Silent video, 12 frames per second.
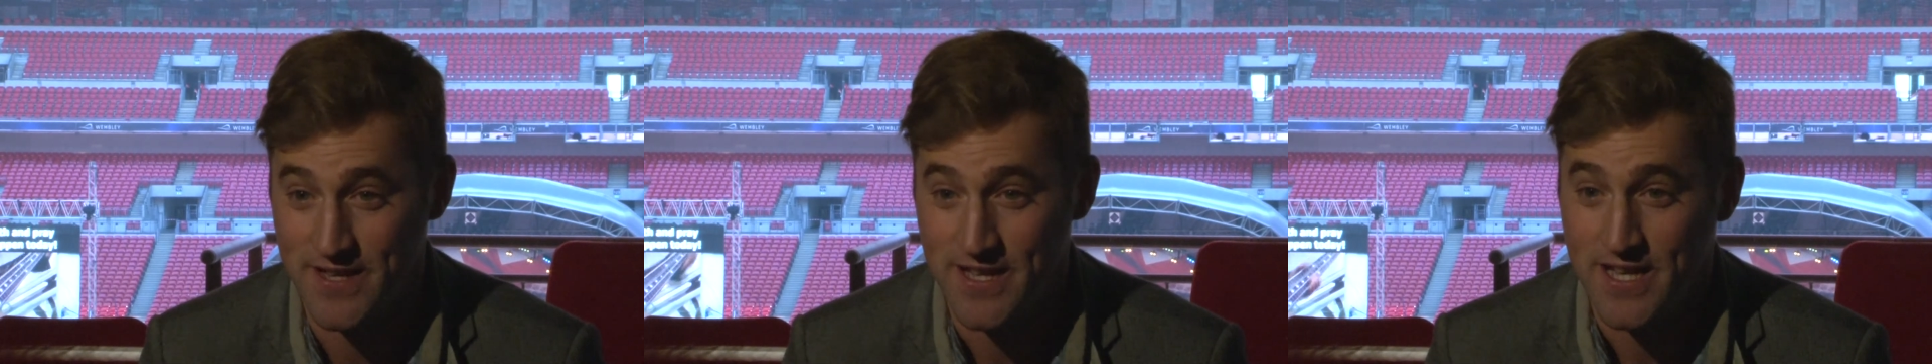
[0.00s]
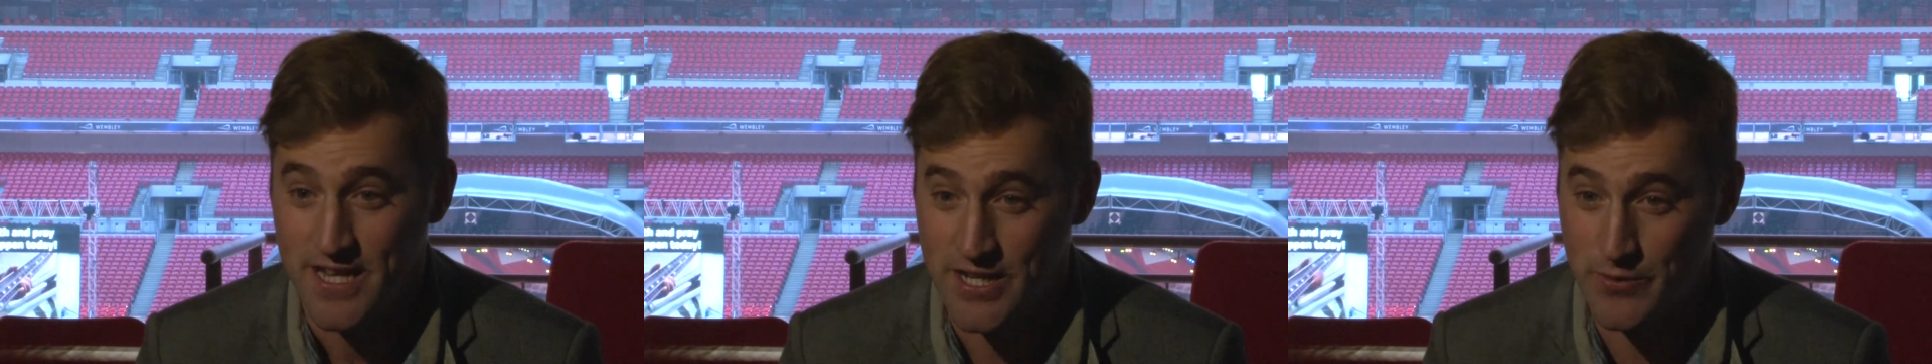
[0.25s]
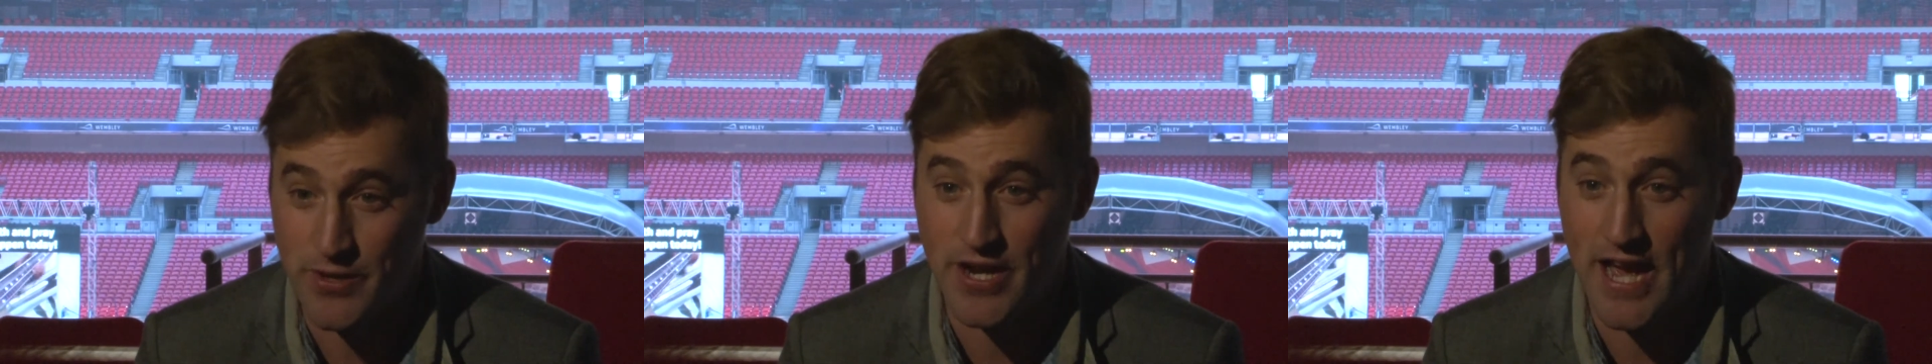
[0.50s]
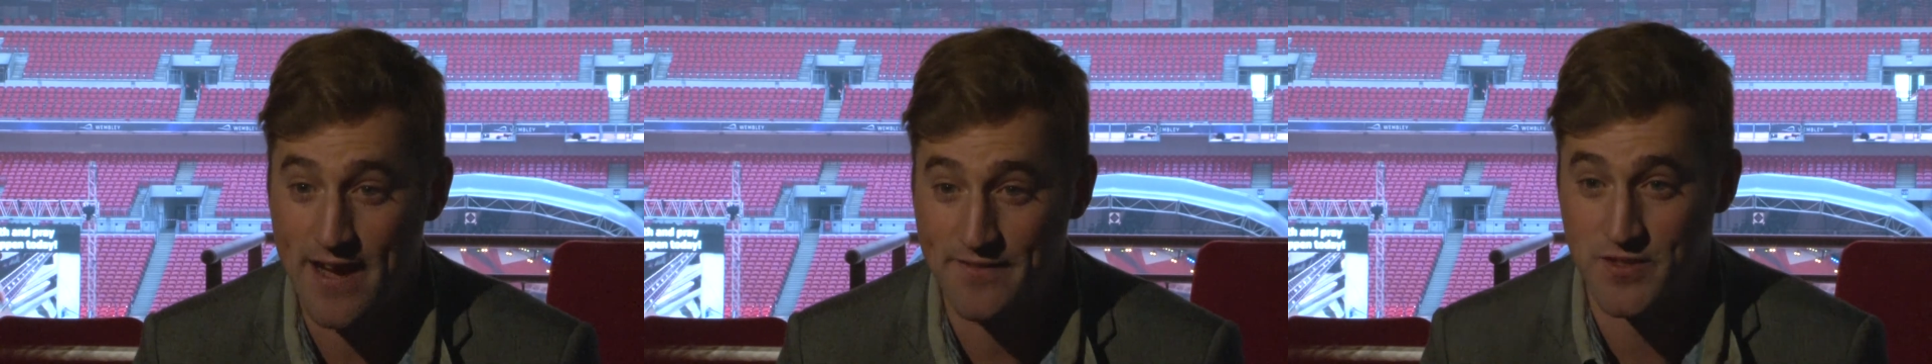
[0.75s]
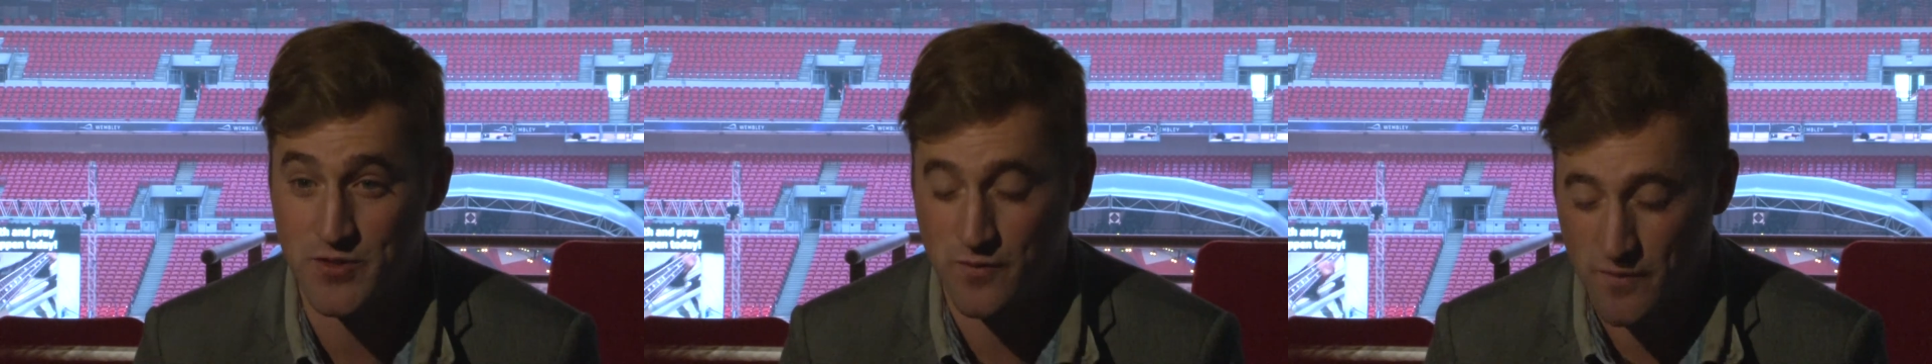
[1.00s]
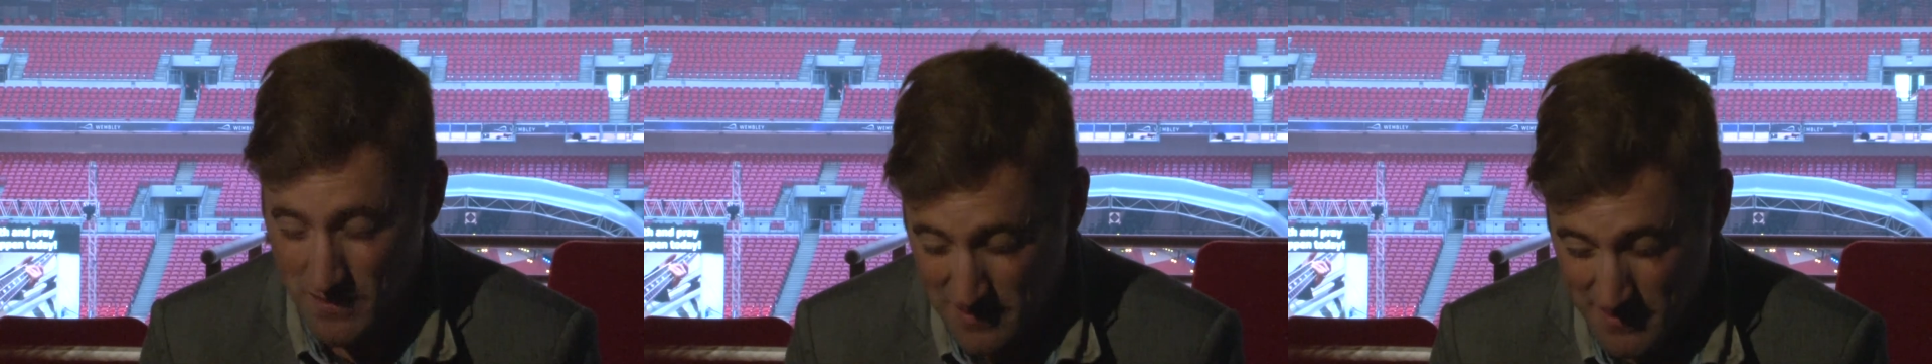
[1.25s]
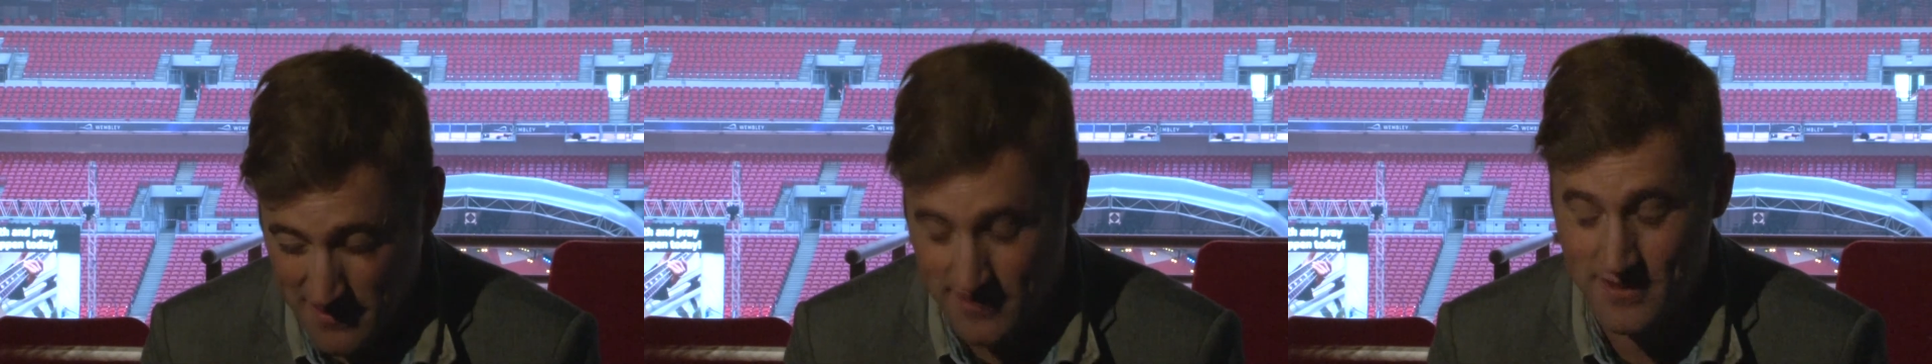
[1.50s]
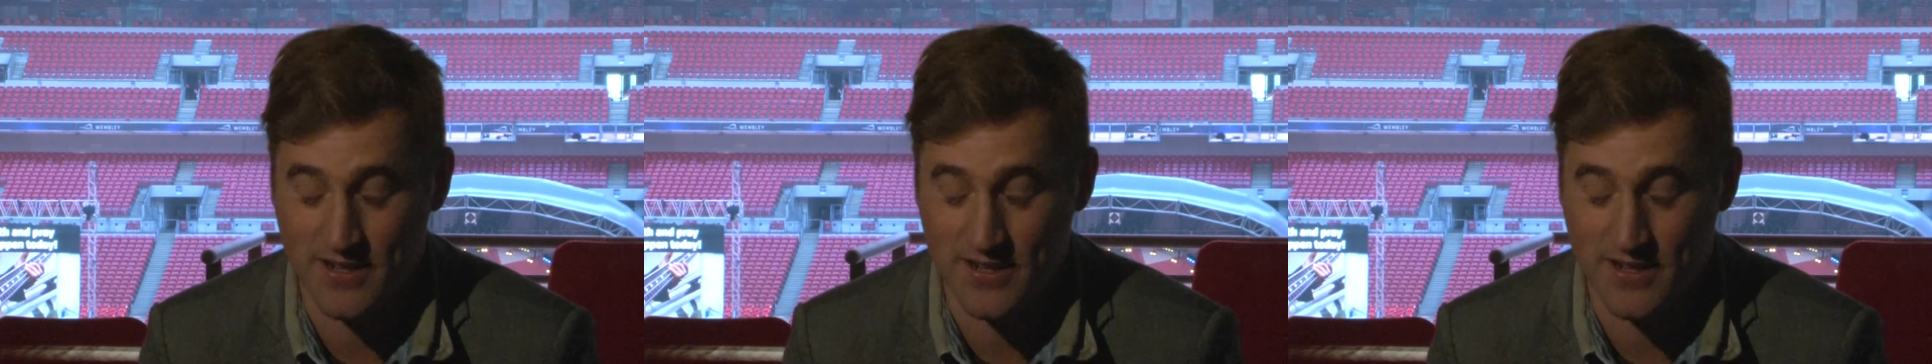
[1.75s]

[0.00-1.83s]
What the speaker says: You know, we don't have to sort of